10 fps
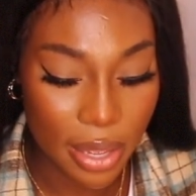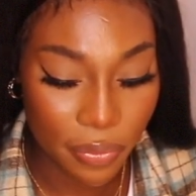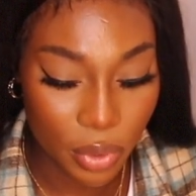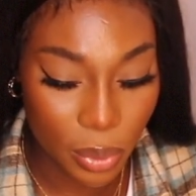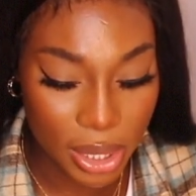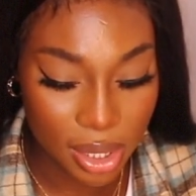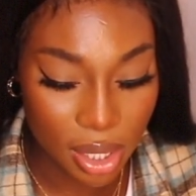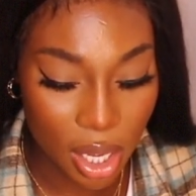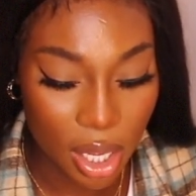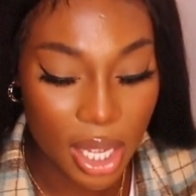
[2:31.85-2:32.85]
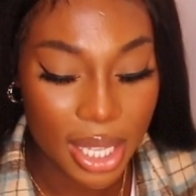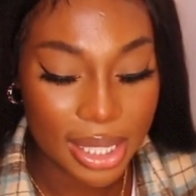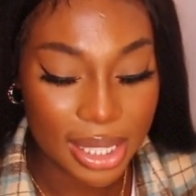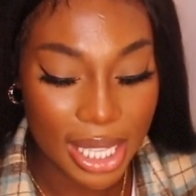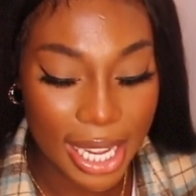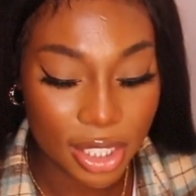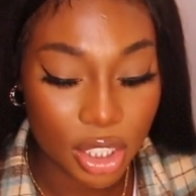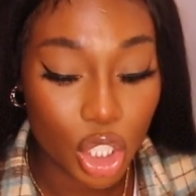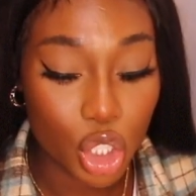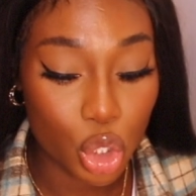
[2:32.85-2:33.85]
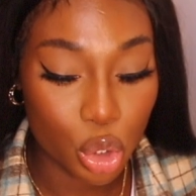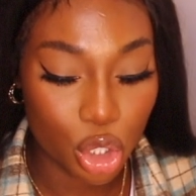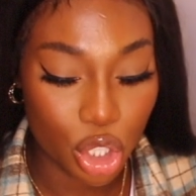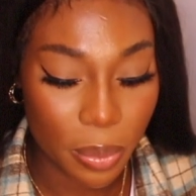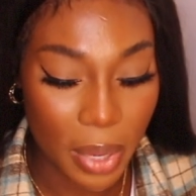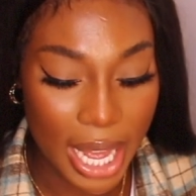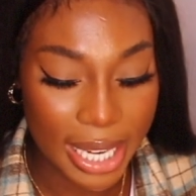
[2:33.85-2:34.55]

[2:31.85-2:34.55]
influencer / YouTuber,